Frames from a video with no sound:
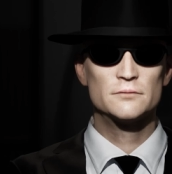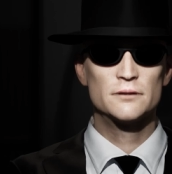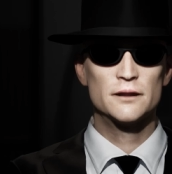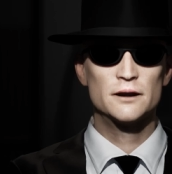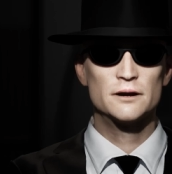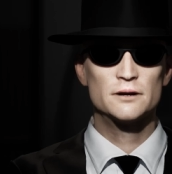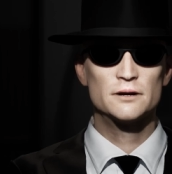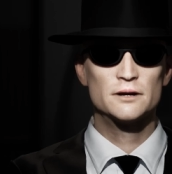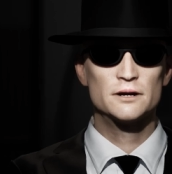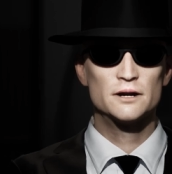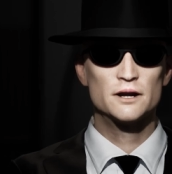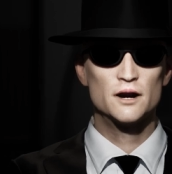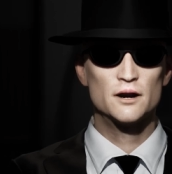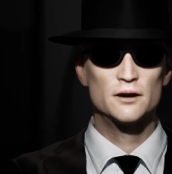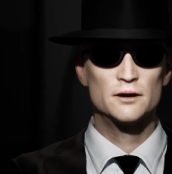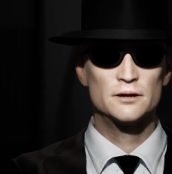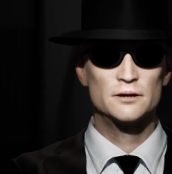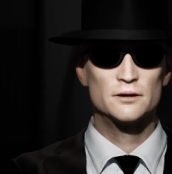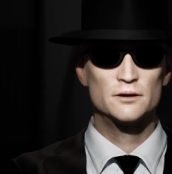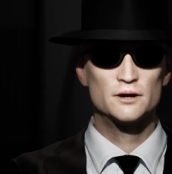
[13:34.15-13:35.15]
and
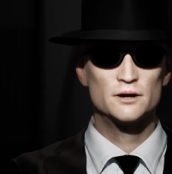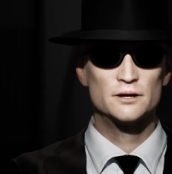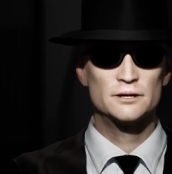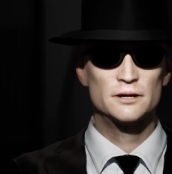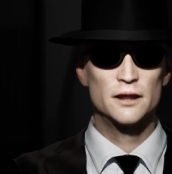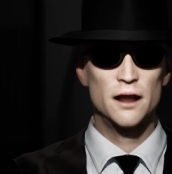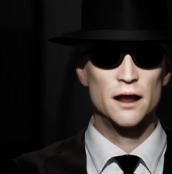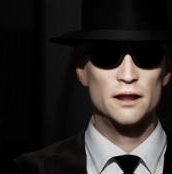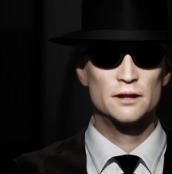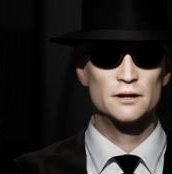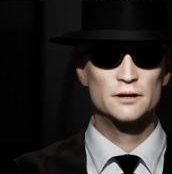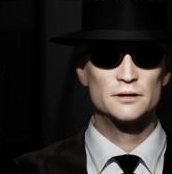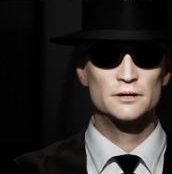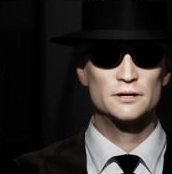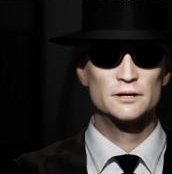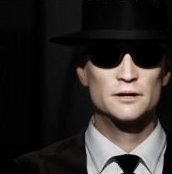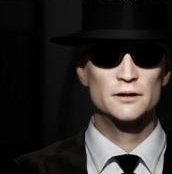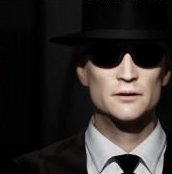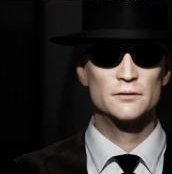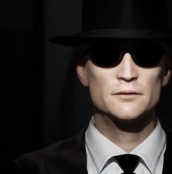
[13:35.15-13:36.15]
currently
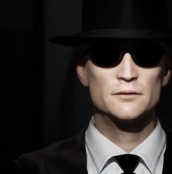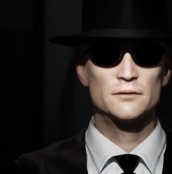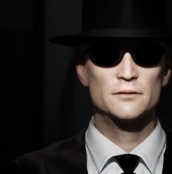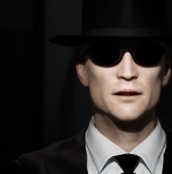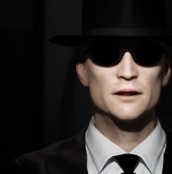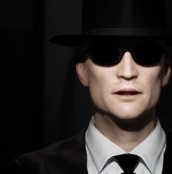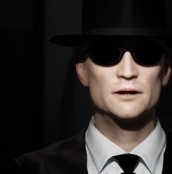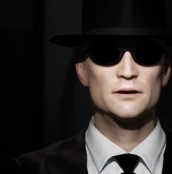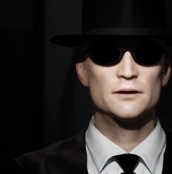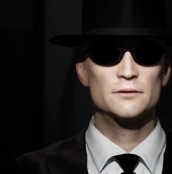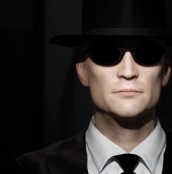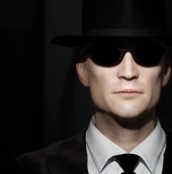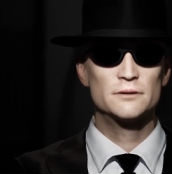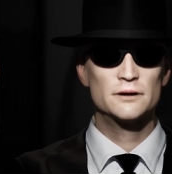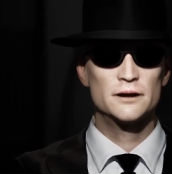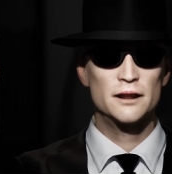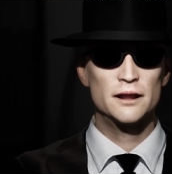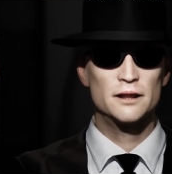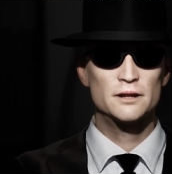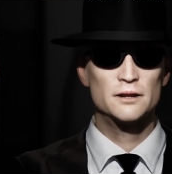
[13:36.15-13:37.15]
resides in the
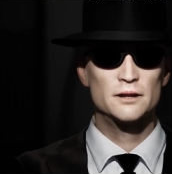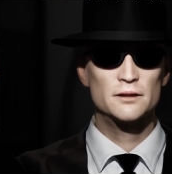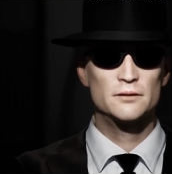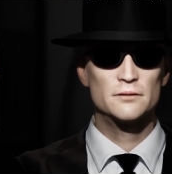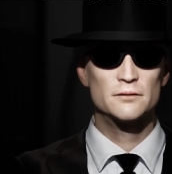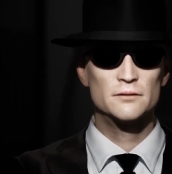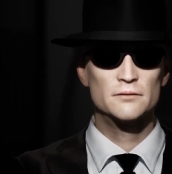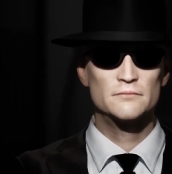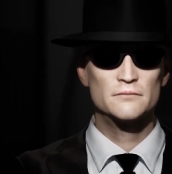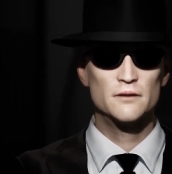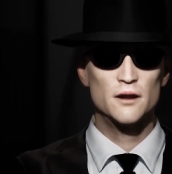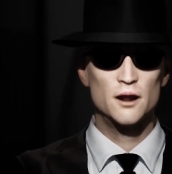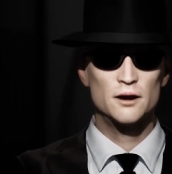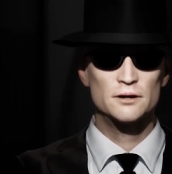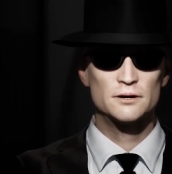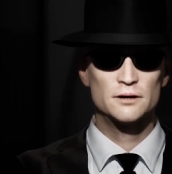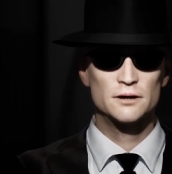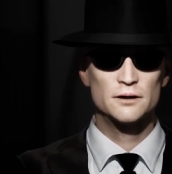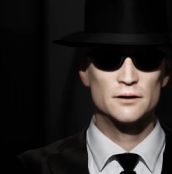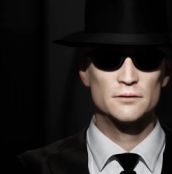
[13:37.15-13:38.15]
Black
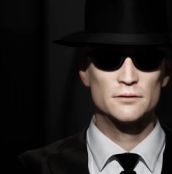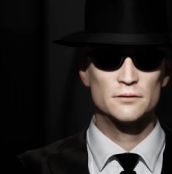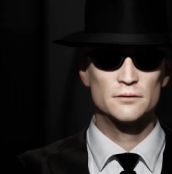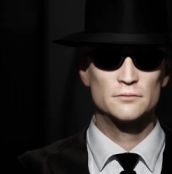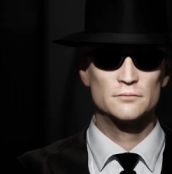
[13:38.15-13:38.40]
Vault.